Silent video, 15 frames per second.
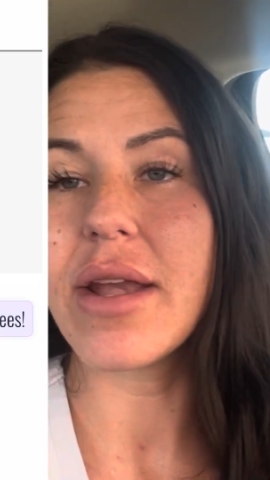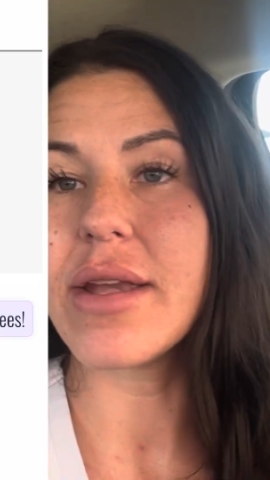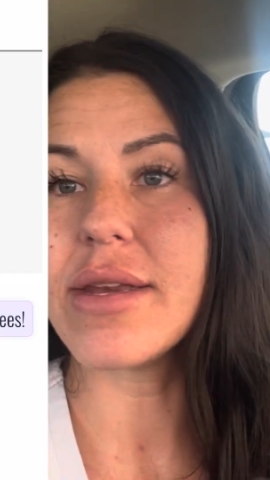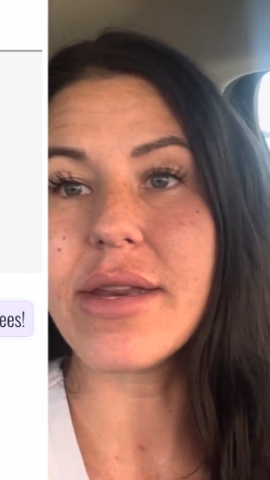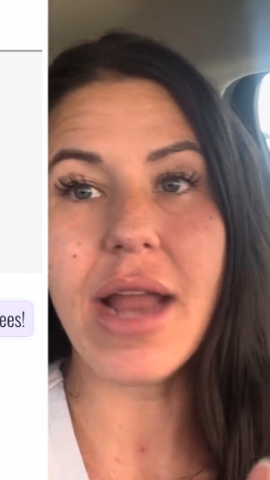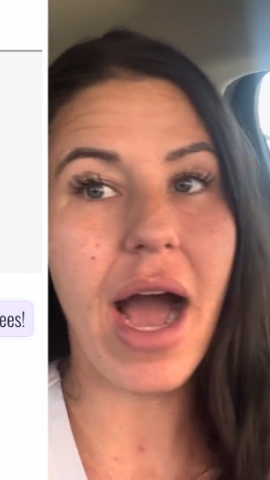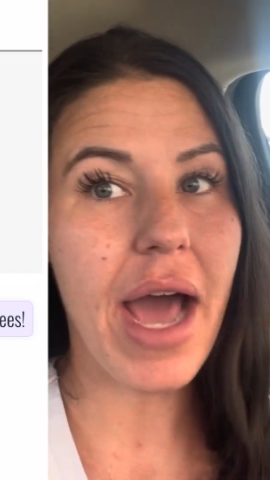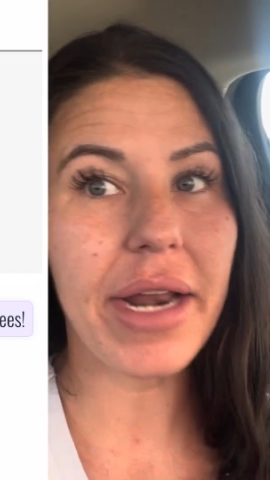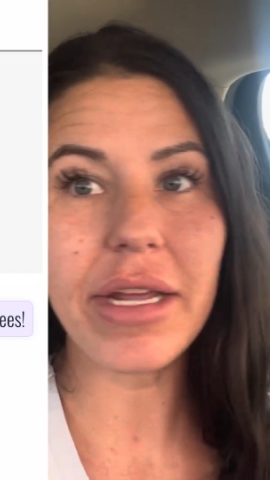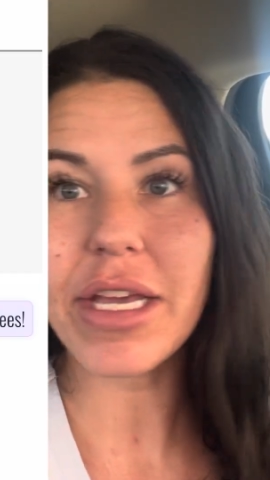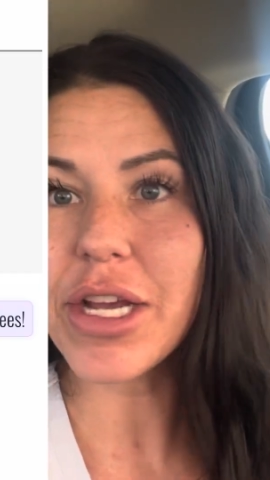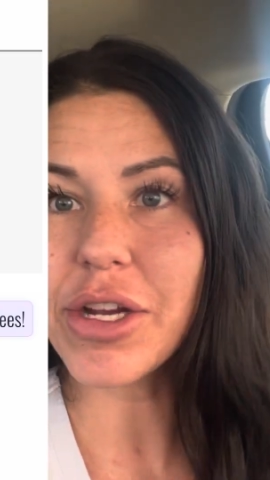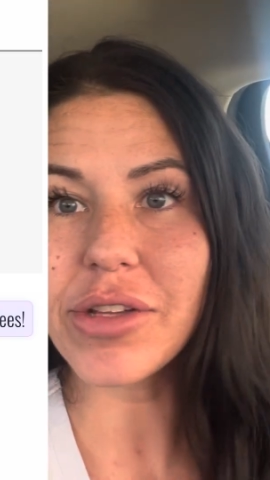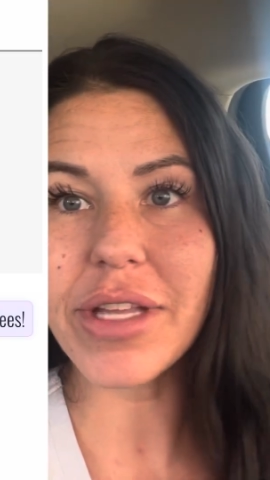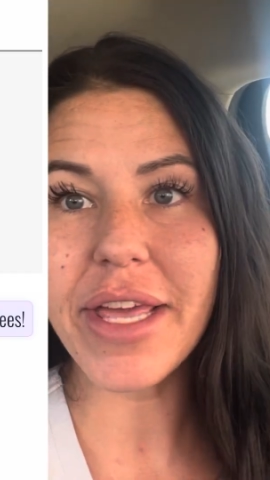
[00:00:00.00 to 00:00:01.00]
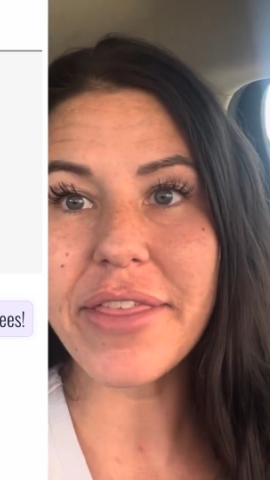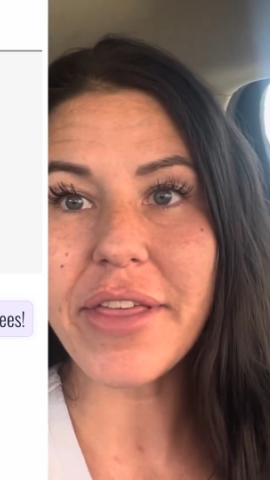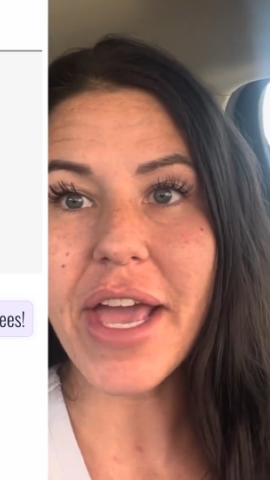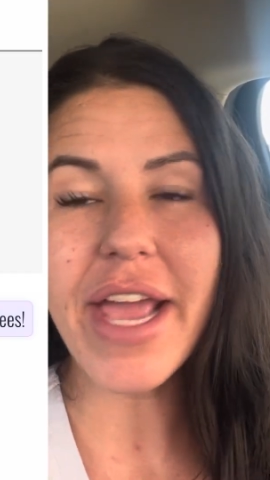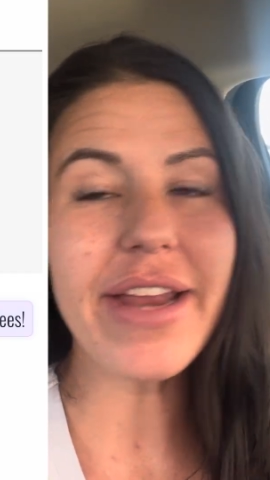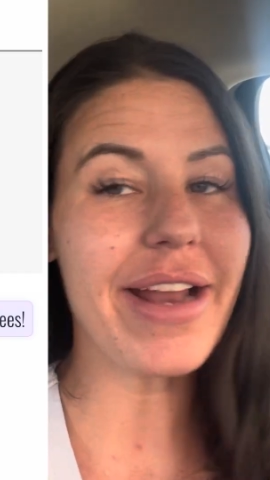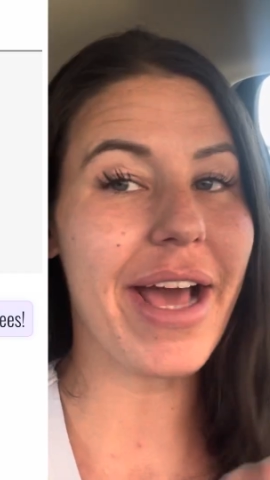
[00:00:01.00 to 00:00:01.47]
Not a yearly
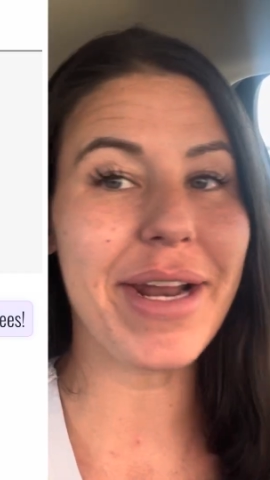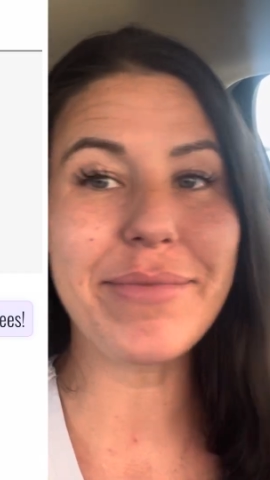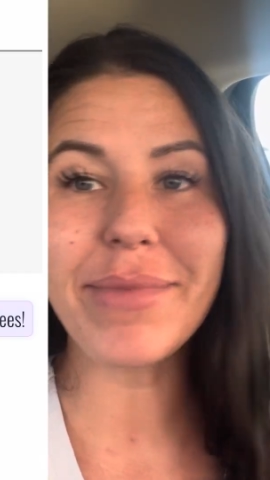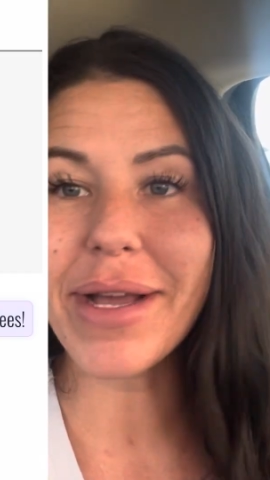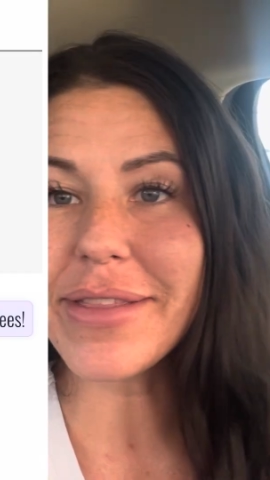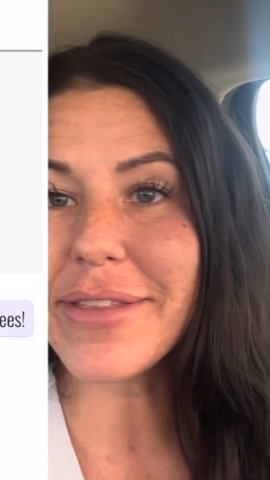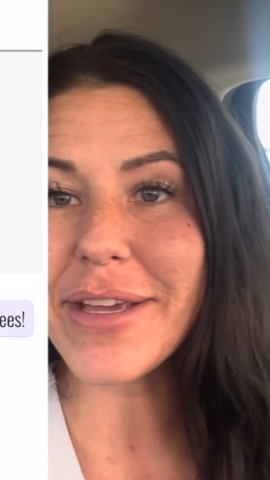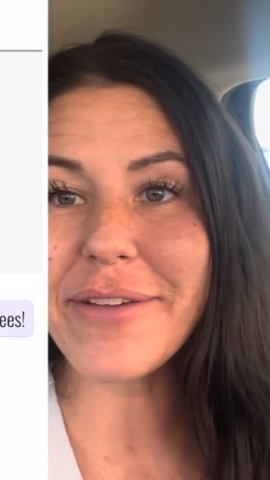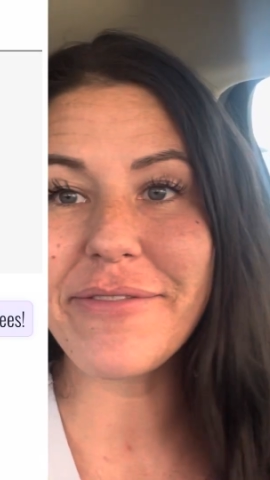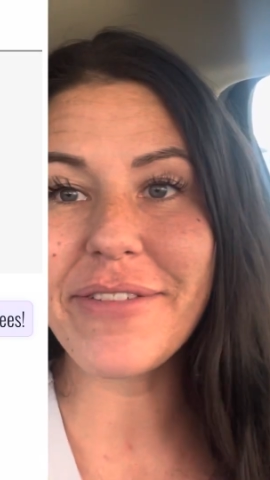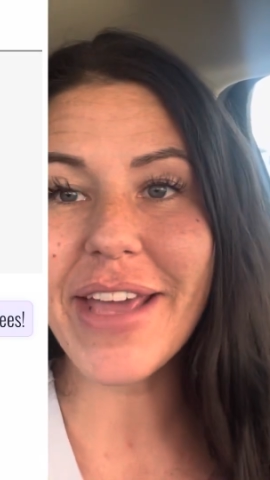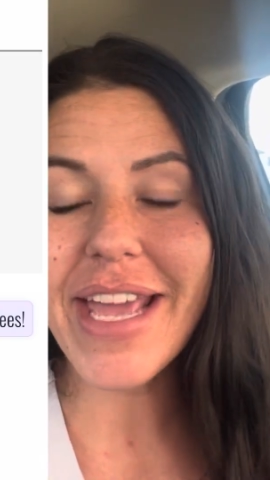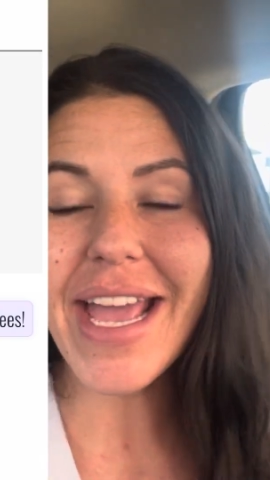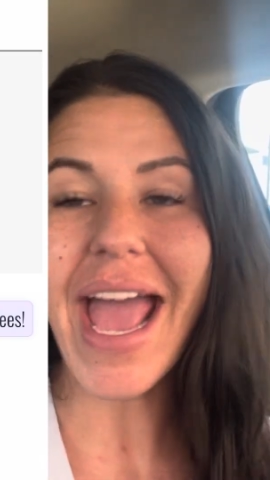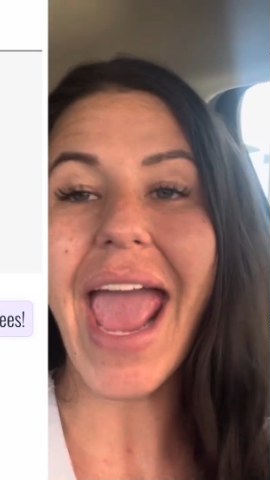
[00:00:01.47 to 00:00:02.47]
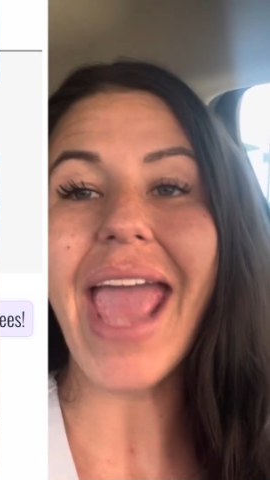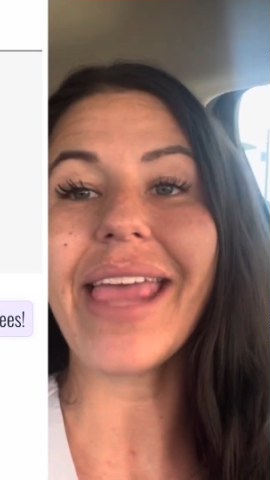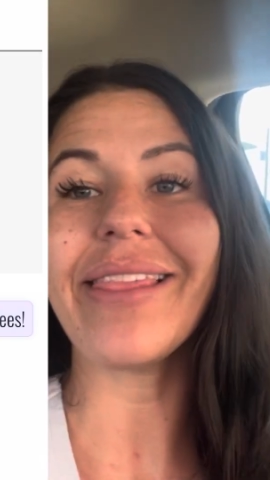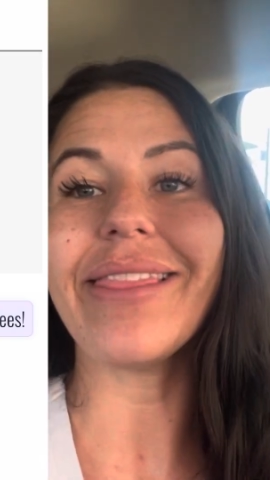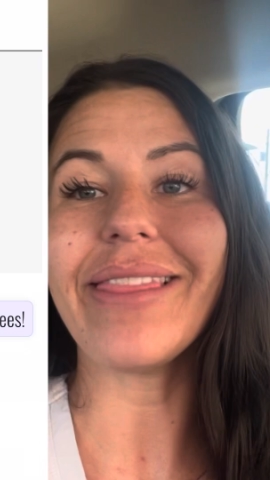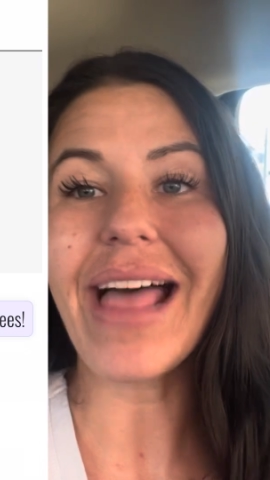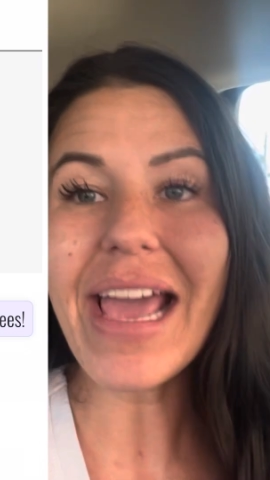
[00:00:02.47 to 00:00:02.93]
thing, not a monthly fee,
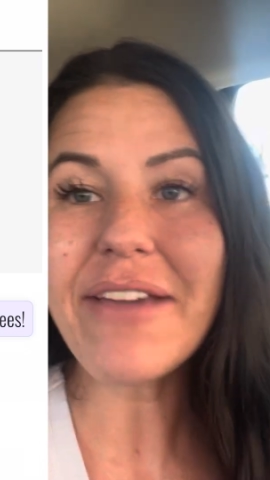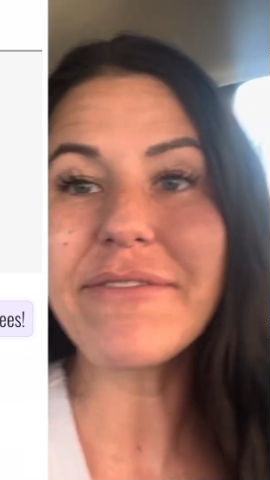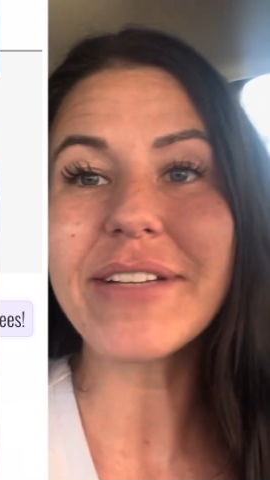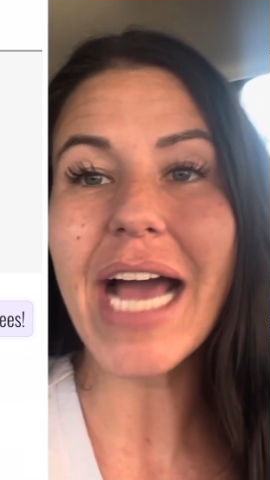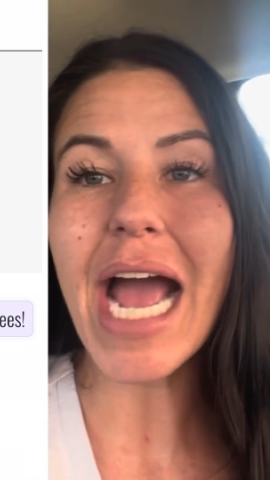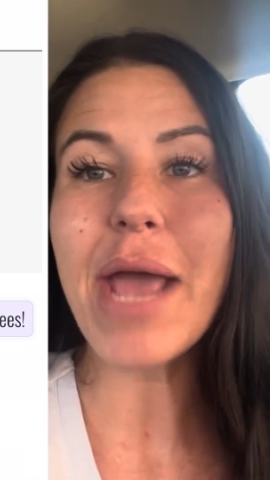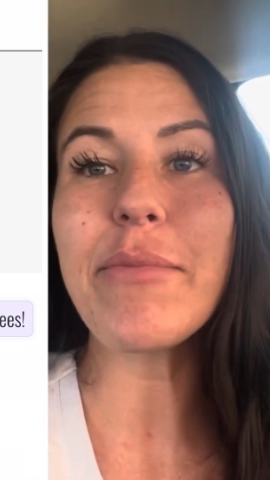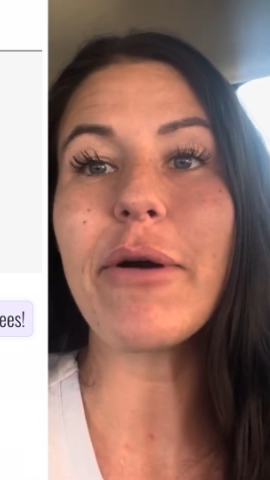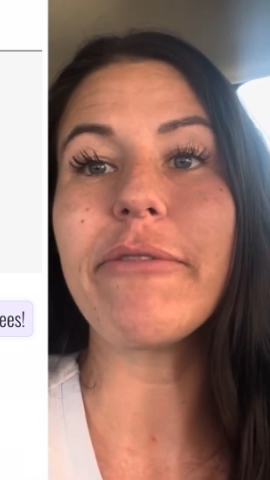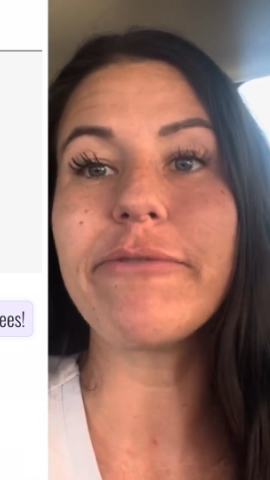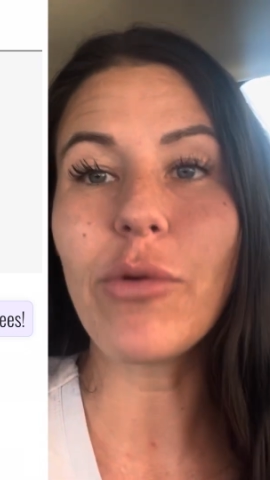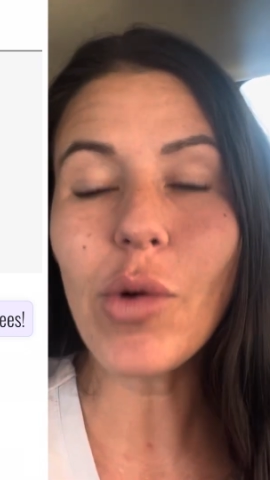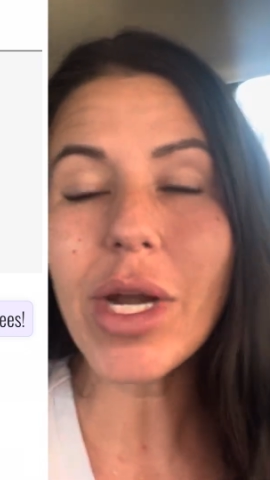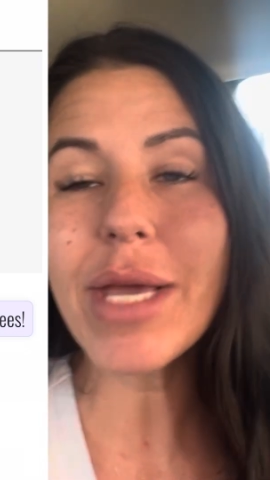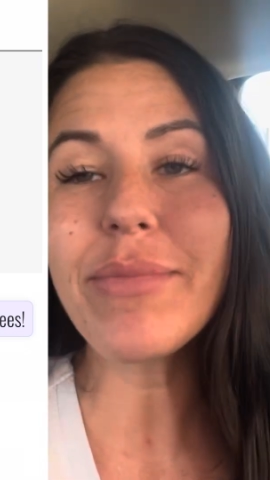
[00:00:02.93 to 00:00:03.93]
a lifetime, 40